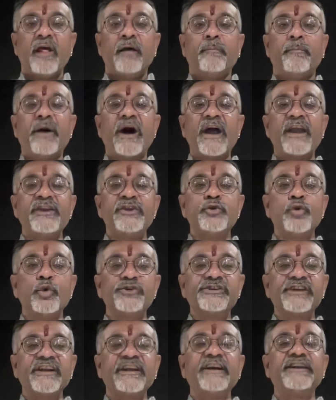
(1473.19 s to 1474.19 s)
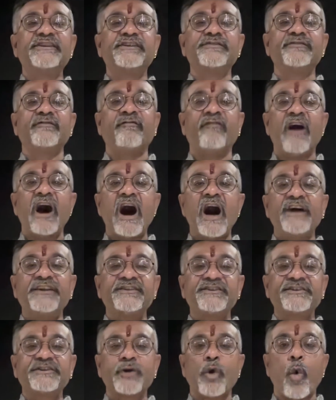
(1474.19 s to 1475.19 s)
by using its
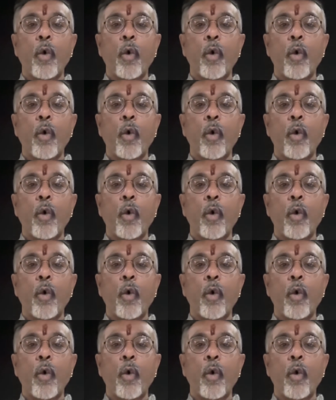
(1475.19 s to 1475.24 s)
vast,